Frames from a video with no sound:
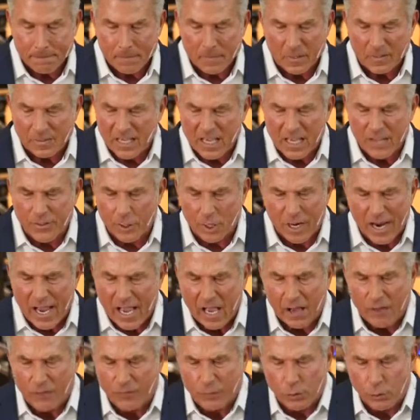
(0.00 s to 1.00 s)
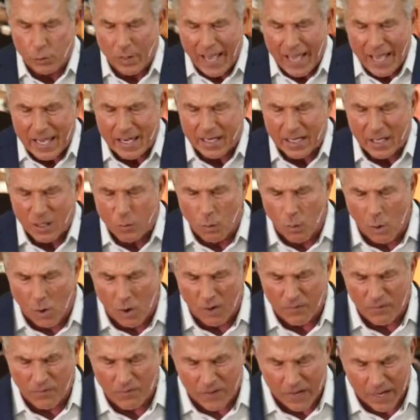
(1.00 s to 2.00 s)
neither have you had any
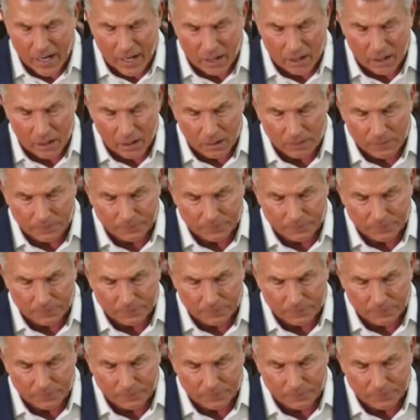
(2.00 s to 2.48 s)
warfare.